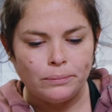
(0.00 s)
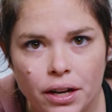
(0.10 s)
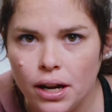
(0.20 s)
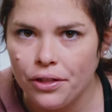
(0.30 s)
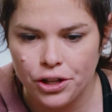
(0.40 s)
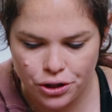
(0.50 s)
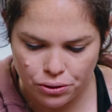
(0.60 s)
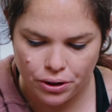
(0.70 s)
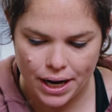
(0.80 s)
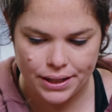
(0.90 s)
Nothing too
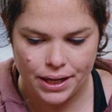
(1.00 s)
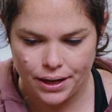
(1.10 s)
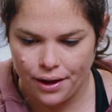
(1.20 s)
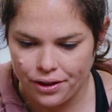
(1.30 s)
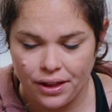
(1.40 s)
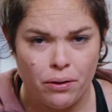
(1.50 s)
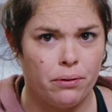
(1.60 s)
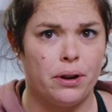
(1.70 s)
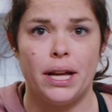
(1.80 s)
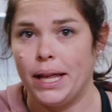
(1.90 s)
crazy, nothing that
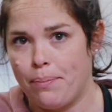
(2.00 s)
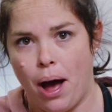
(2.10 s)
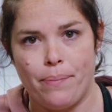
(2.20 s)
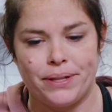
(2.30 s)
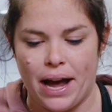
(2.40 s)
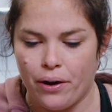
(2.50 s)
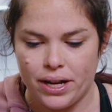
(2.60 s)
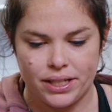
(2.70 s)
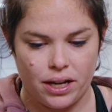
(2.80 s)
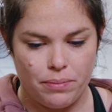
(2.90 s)
really pops out.
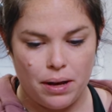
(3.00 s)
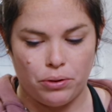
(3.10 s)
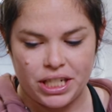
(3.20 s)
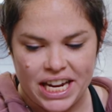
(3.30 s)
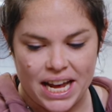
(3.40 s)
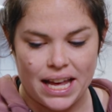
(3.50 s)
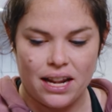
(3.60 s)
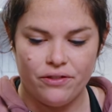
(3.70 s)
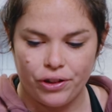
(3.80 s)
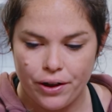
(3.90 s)
It's gonna be able to take
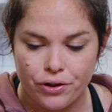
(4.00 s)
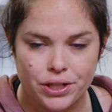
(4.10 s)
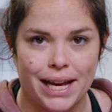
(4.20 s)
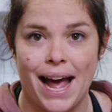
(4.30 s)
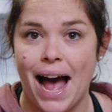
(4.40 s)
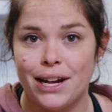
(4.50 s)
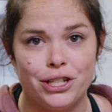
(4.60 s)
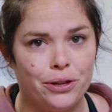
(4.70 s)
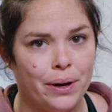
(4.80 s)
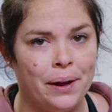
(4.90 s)
any flavors I add
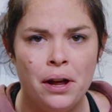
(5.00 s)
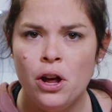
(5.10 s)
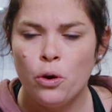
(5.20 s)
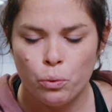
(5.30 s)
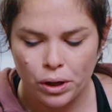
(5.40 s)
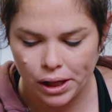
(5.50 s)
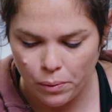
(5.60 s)
to it really